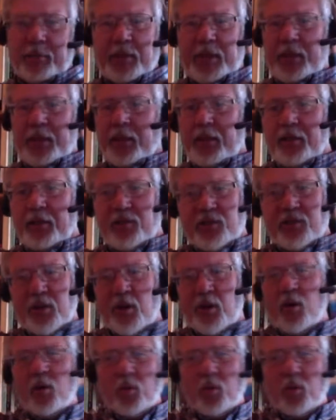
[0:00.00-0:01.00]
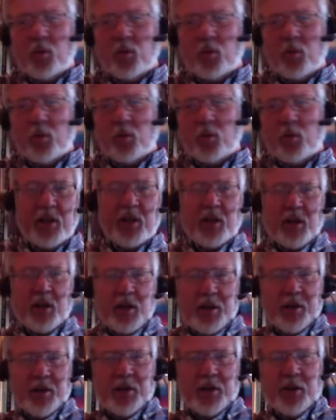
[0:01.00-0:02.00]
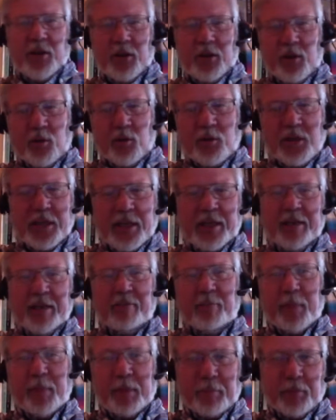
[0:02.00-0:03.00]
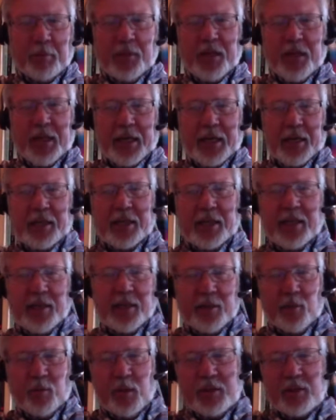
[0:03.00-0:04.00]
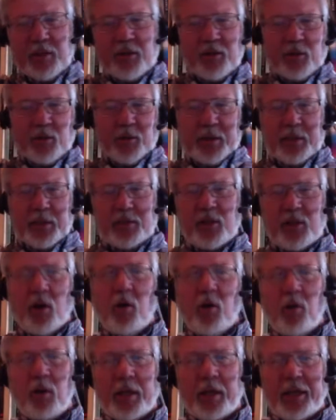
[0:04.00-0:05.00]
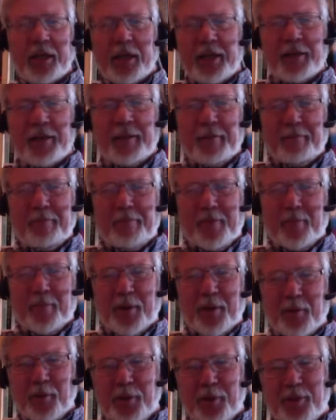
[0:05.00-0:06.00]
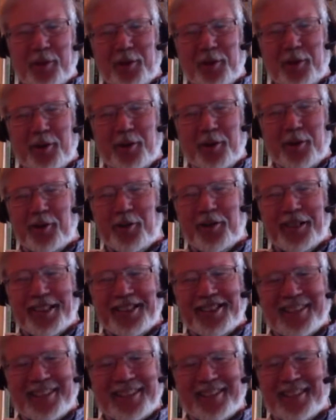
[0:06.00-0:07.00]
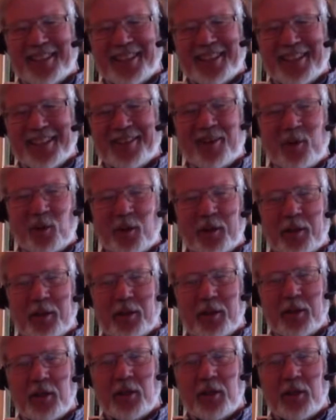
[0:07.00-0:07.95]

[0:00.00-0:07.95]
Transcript: in the stones you know, to give right. people the idea that what they're doing is holy. But what they're doing is actually not holy at all.